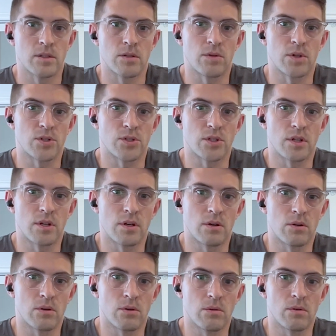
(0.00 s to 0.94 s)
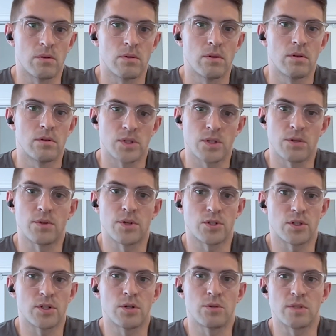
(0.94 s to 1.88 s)
So there's no
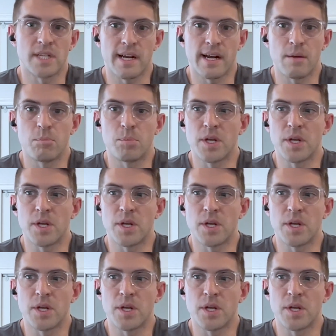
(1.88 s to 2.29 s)
time